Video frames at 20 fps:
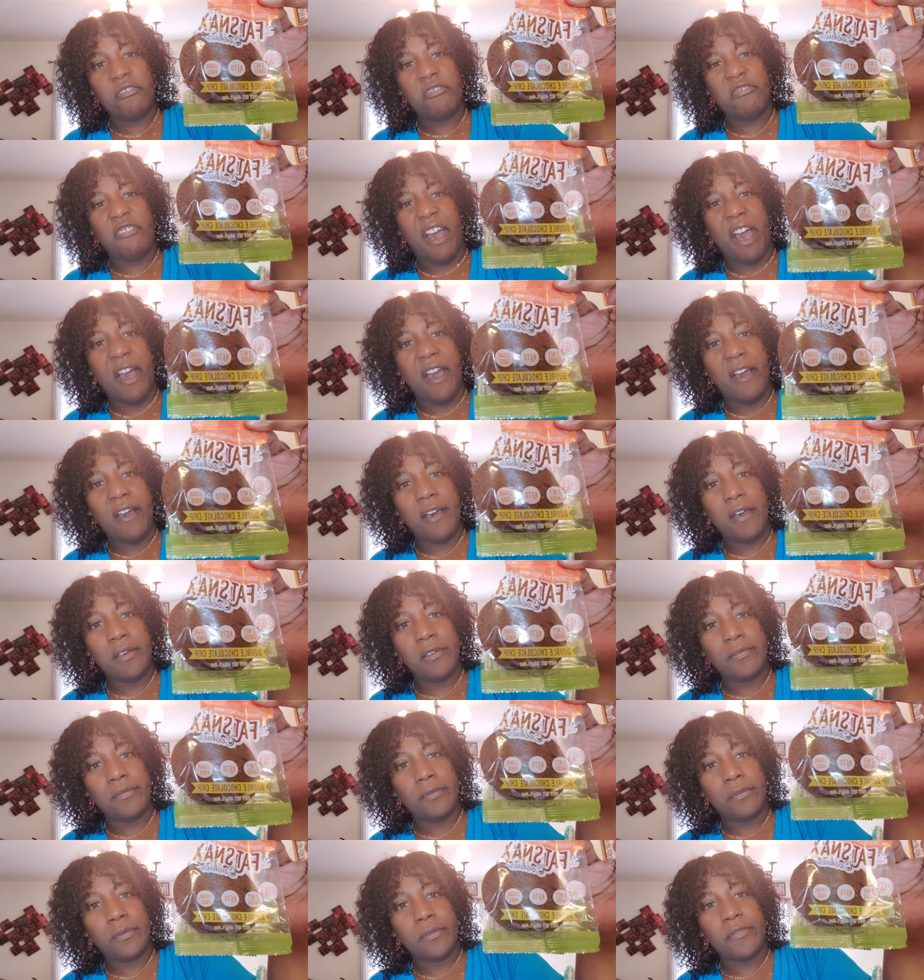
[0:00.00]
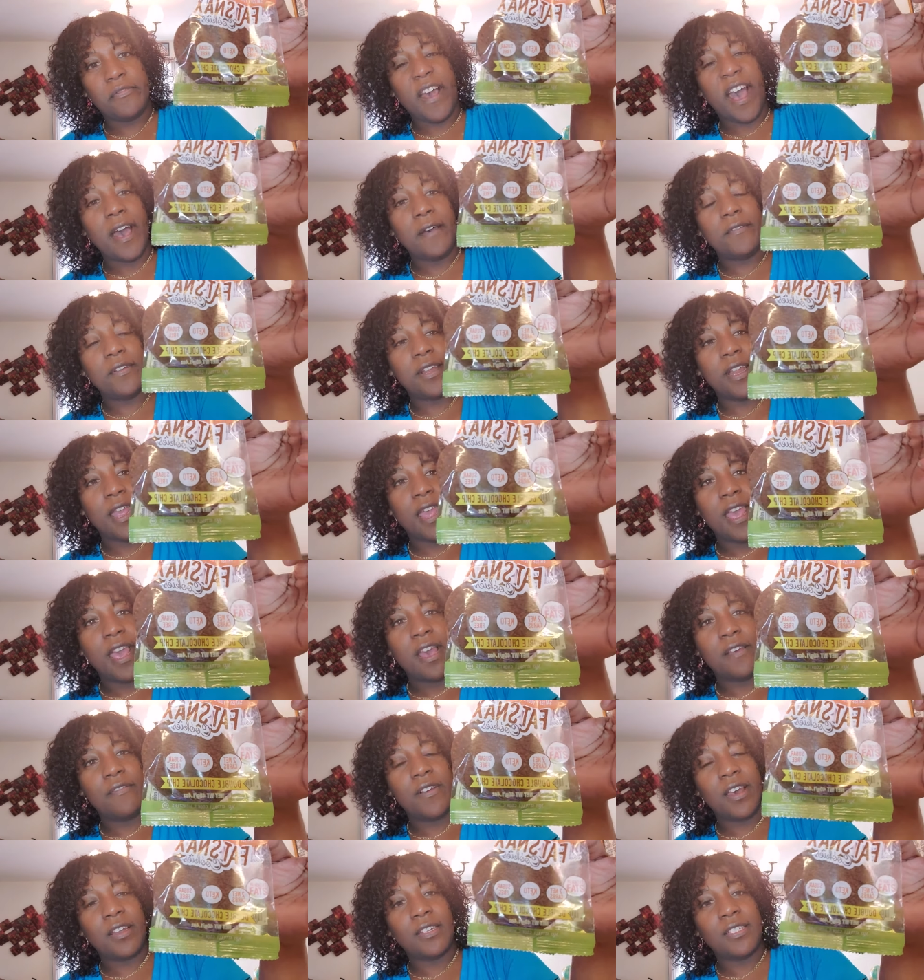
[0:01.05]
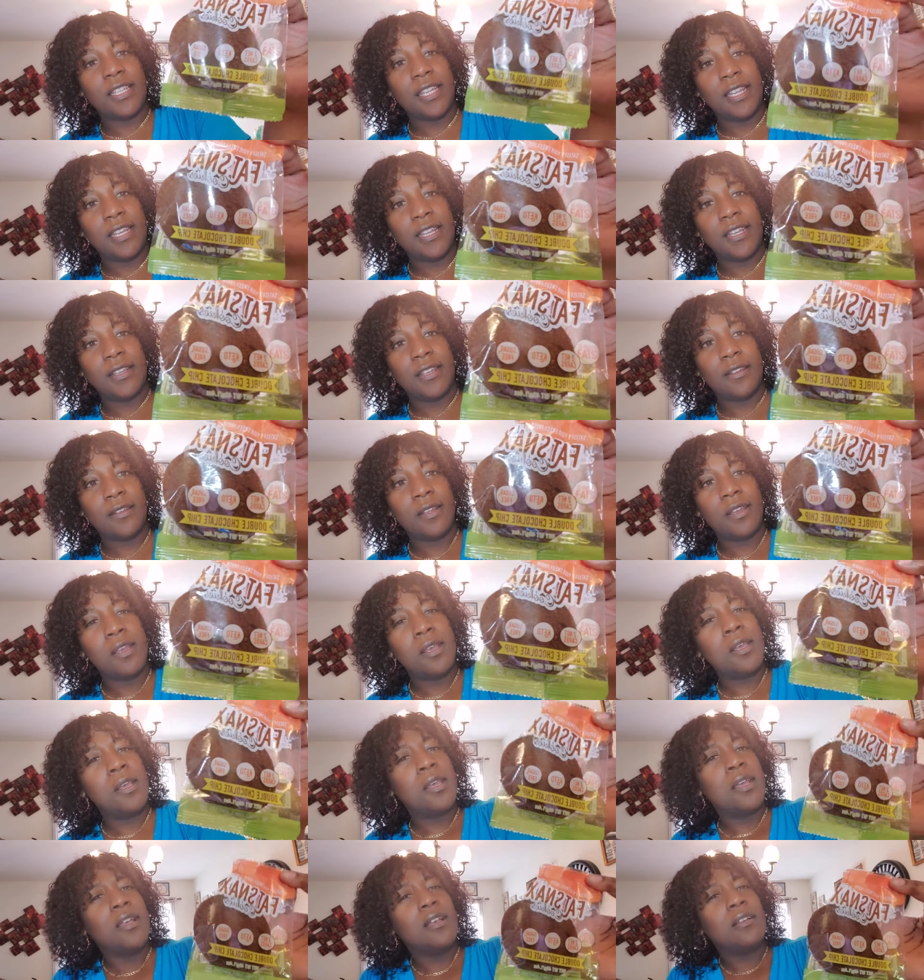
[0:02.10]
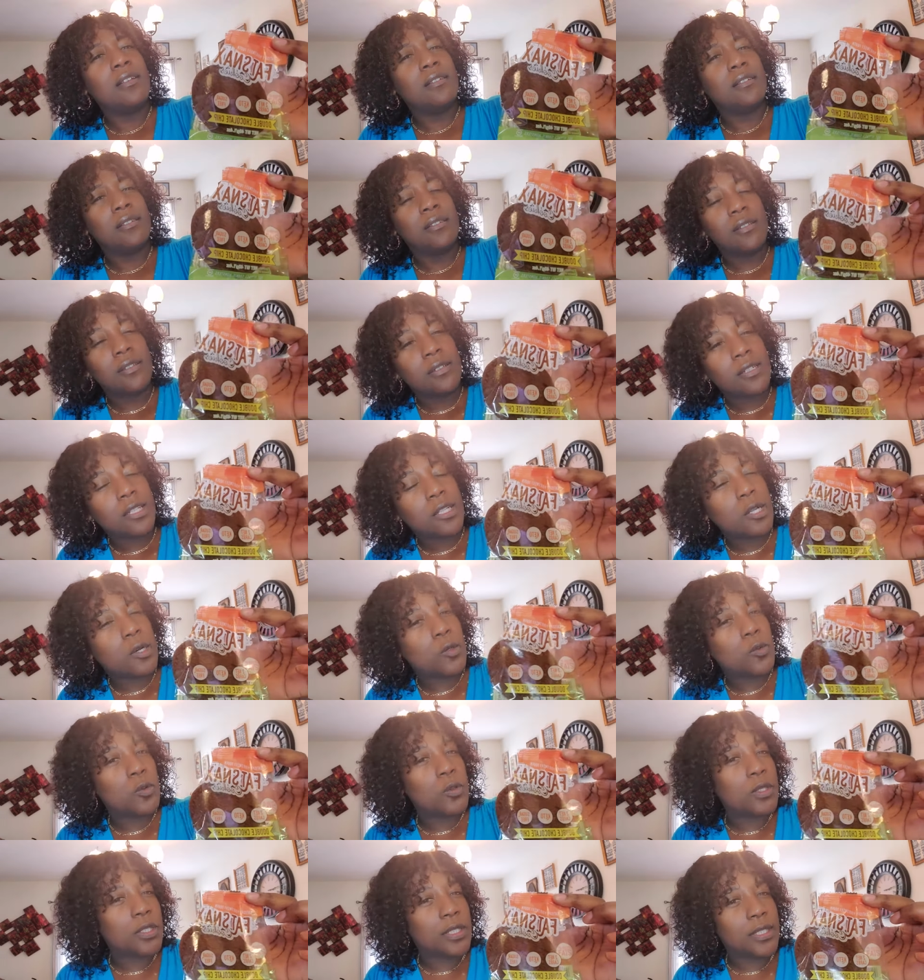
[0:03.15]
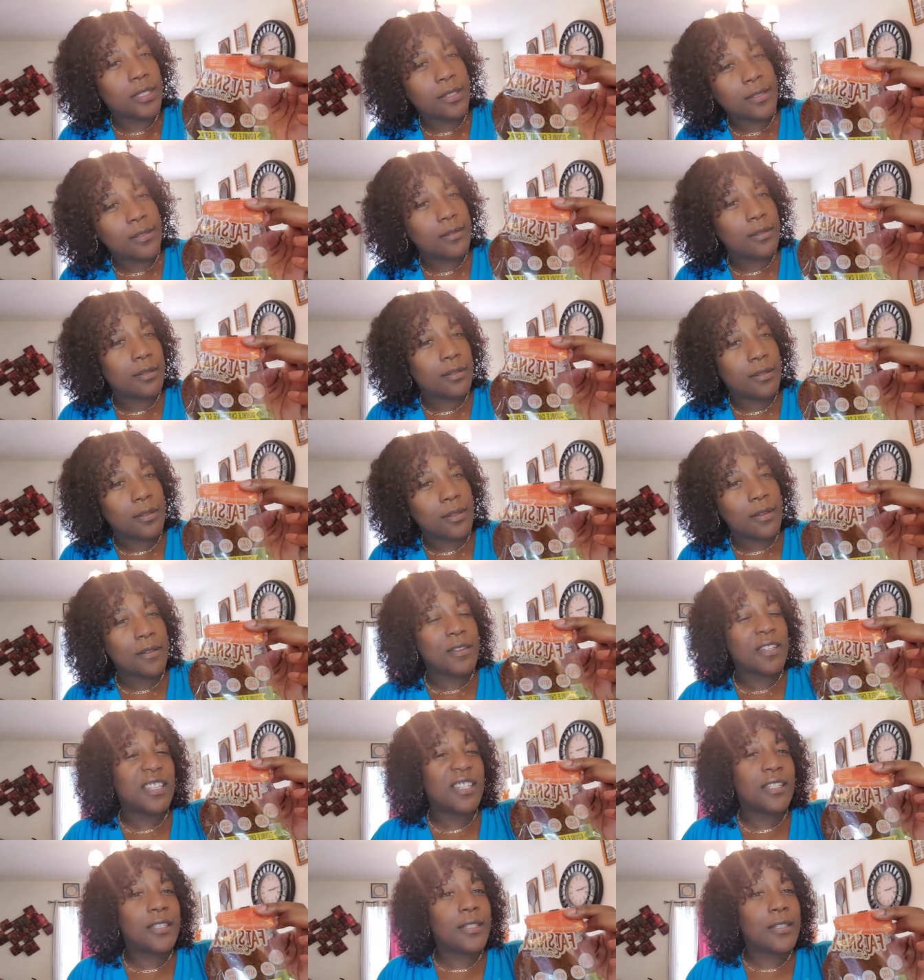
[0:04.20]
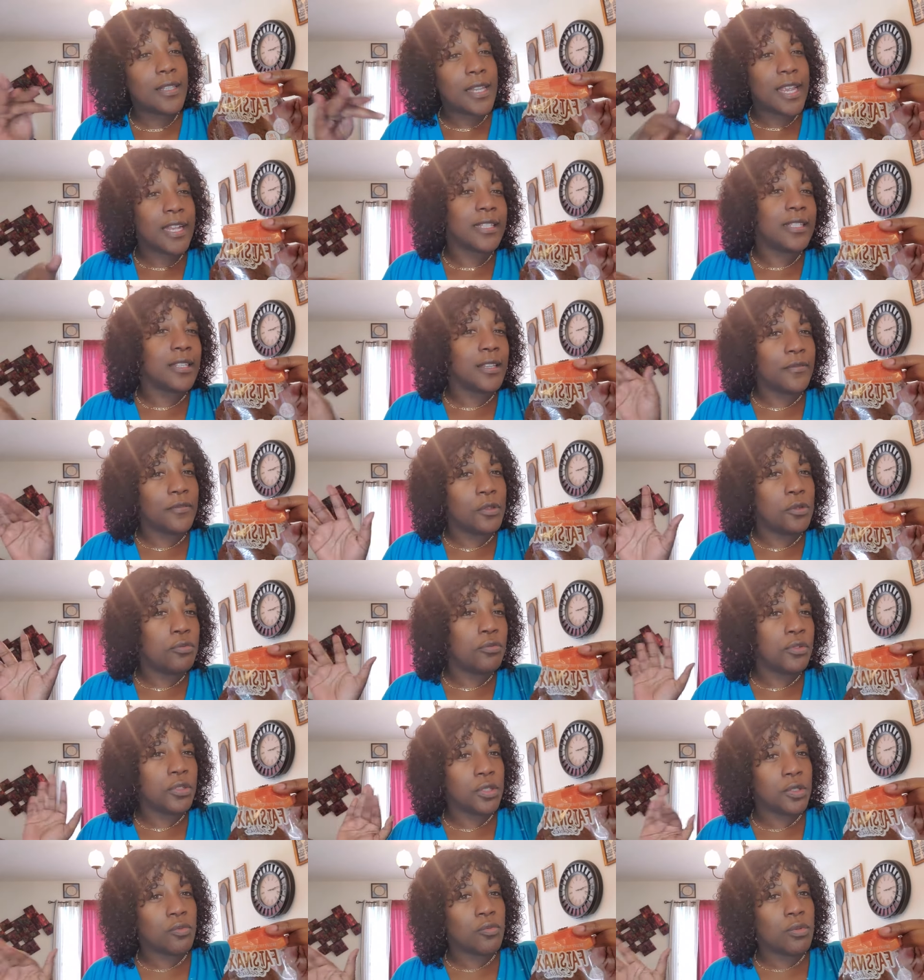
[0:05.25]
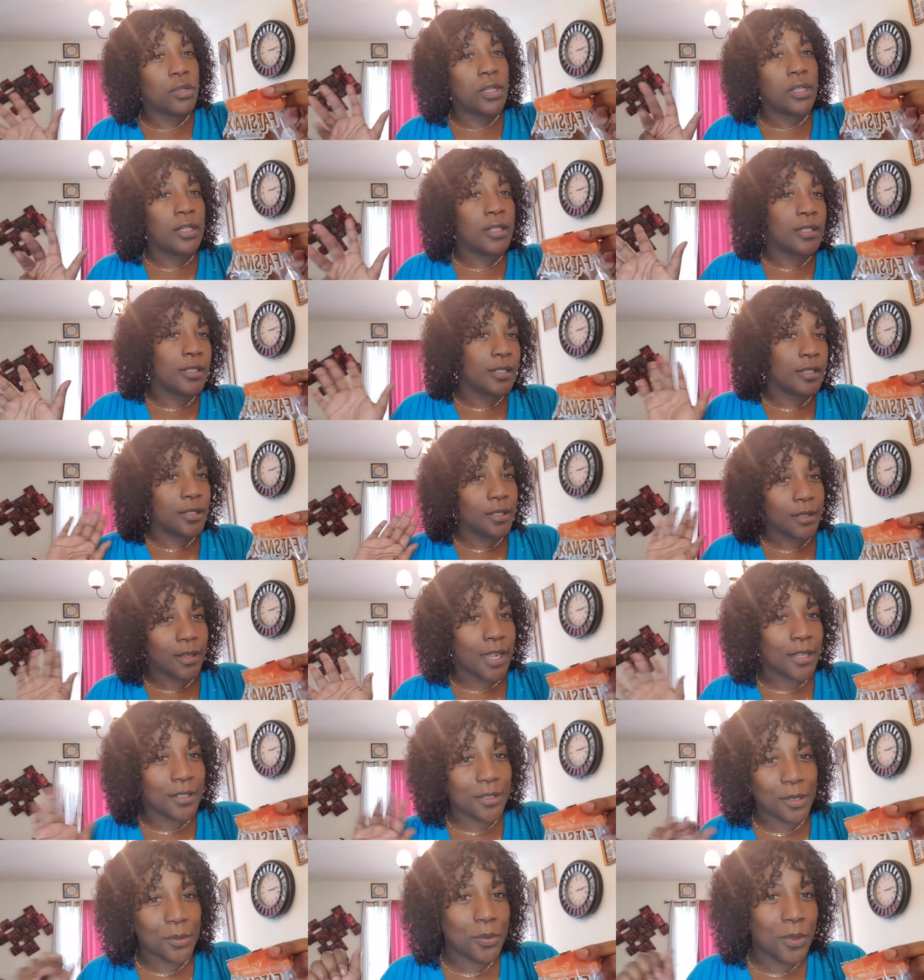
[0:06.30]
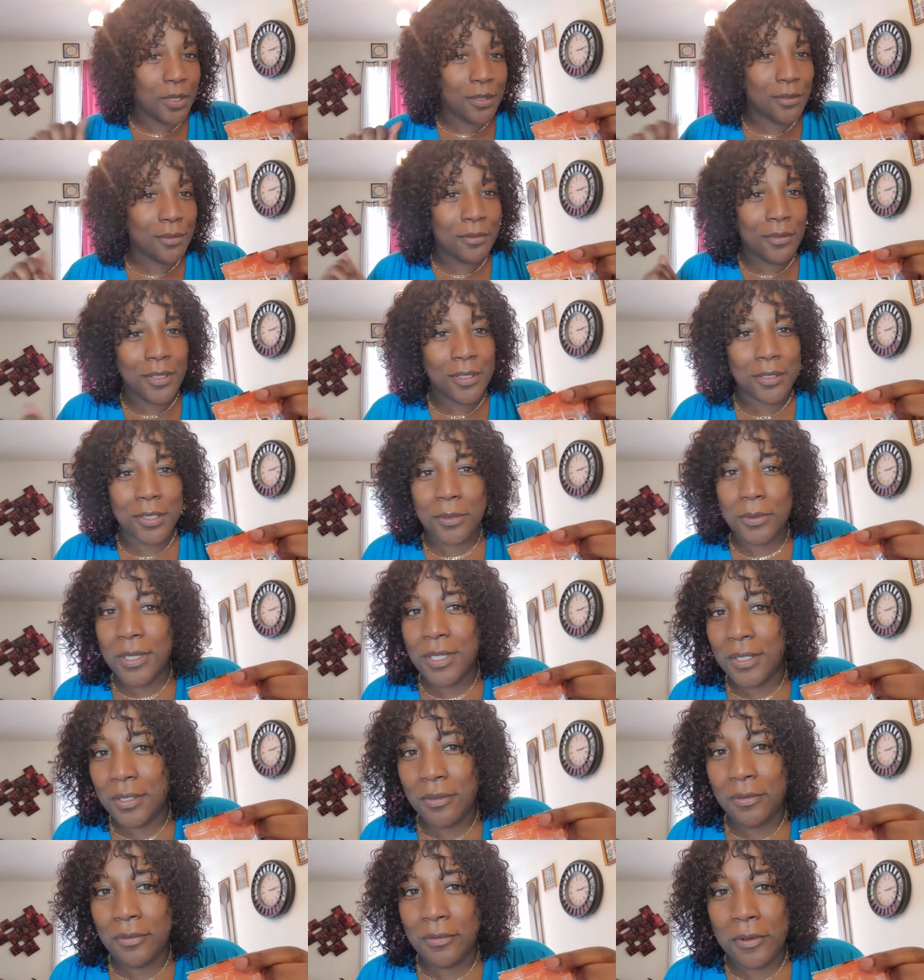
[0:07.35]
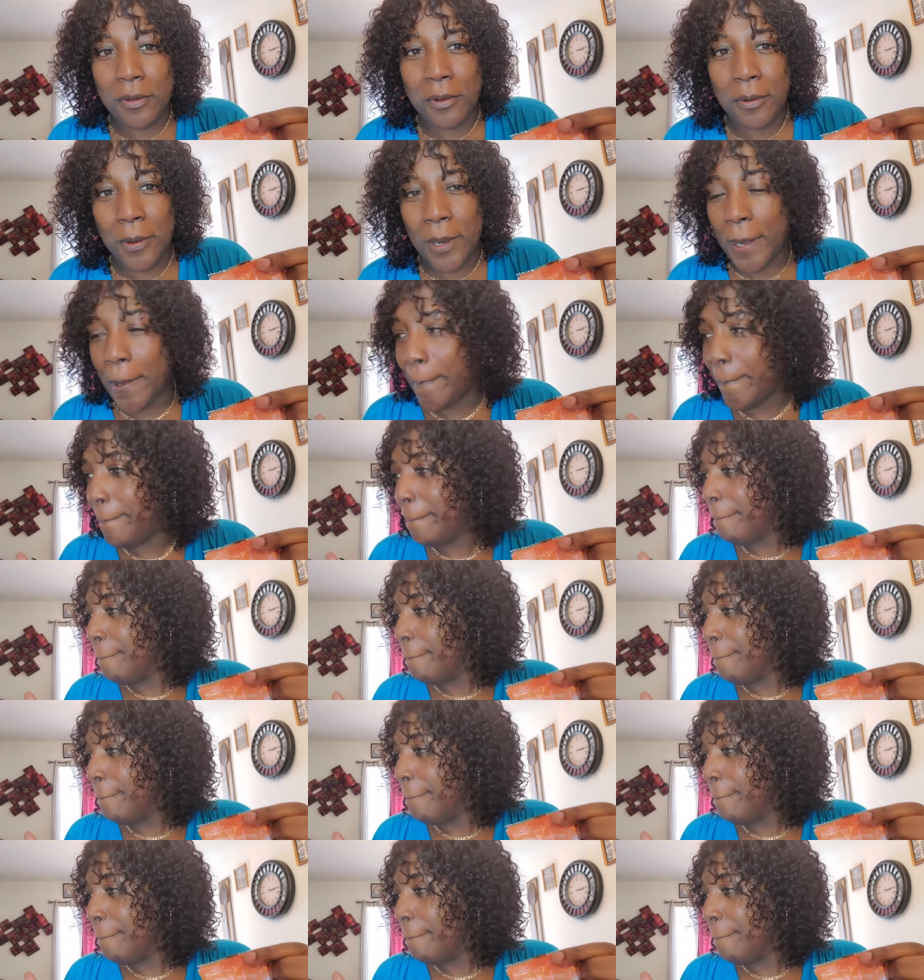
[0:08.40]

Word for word: five or five and a half out of 10. Uh, close and six if you just really just got your sweet, you need your sweet tooth going.